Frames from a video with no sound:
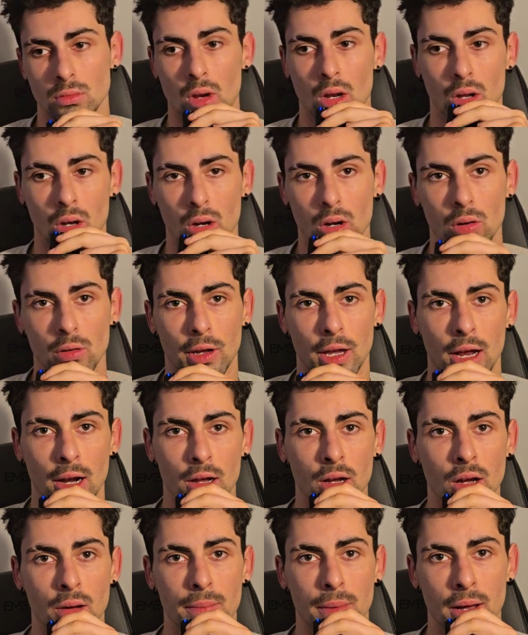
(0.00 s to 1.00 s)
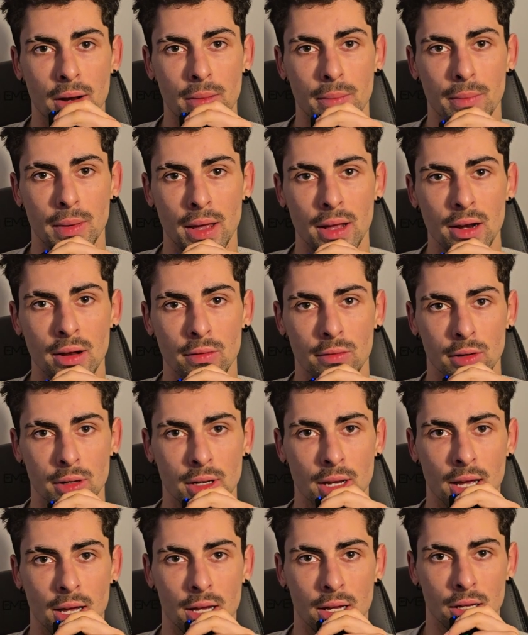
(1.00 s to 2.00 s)
getting up out of bed every
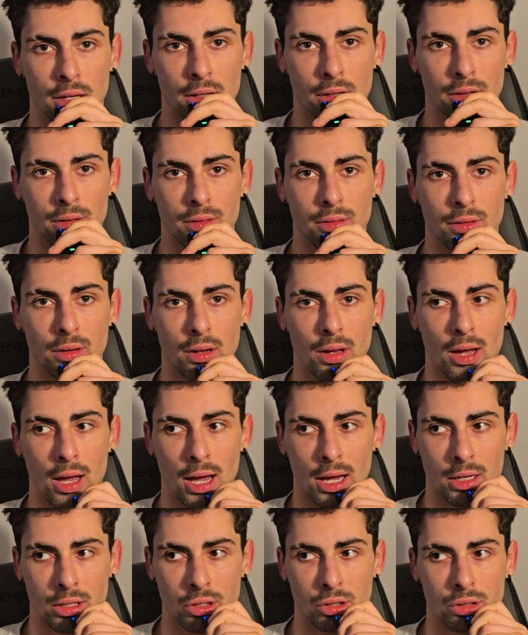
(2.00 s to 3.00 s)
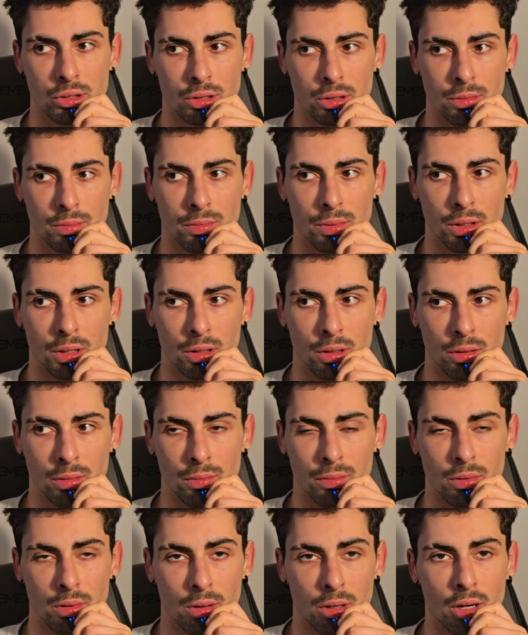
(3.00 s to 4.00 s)
day and actually being
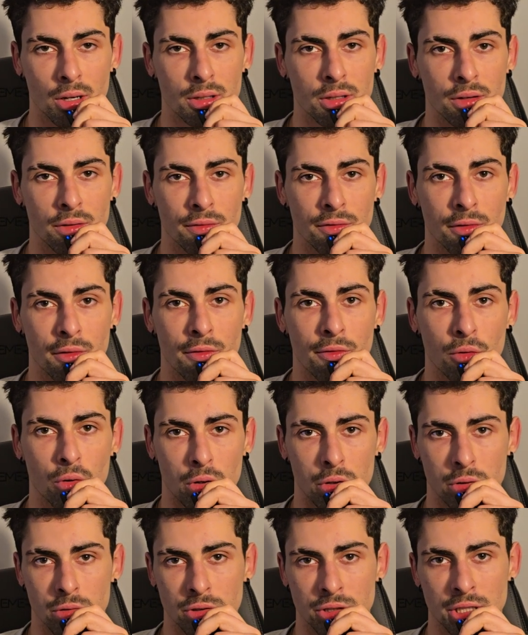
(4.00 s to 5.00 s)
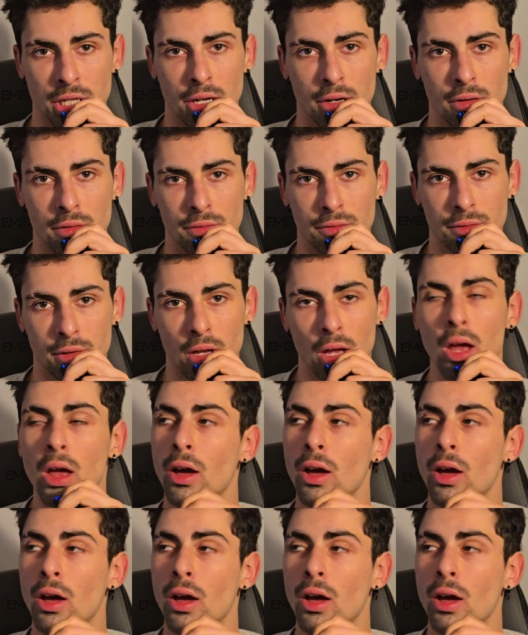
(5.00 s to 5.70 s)
productive for yourself.